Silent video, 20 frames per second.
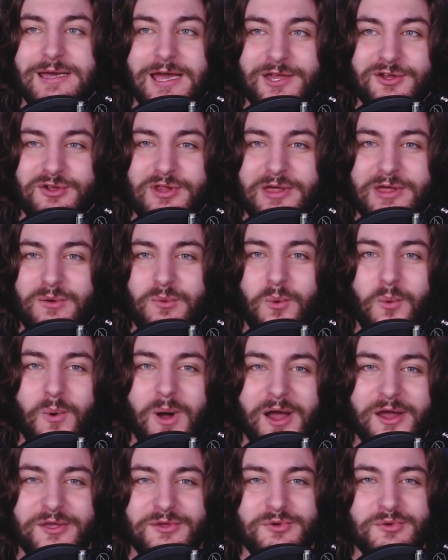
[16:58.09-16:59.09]
and you're like, well,
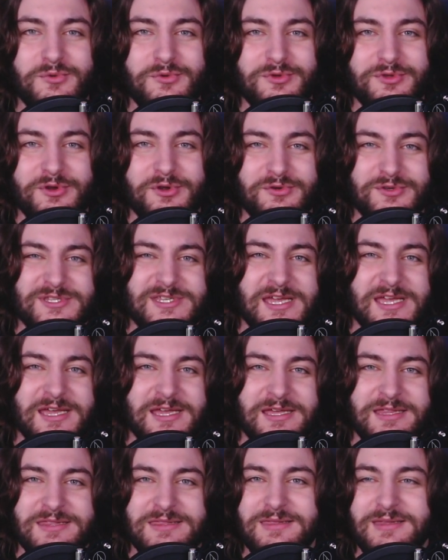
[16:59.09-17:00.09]
why are you,
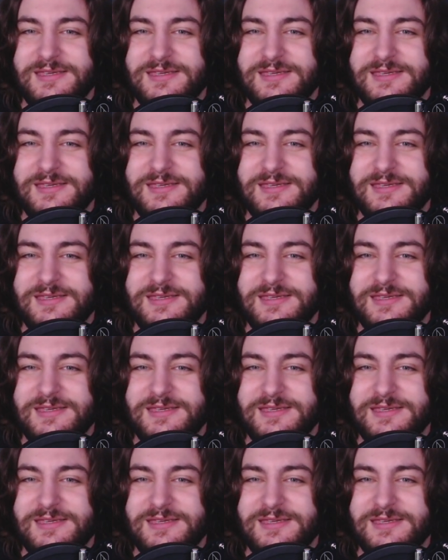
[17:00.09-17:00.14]
saying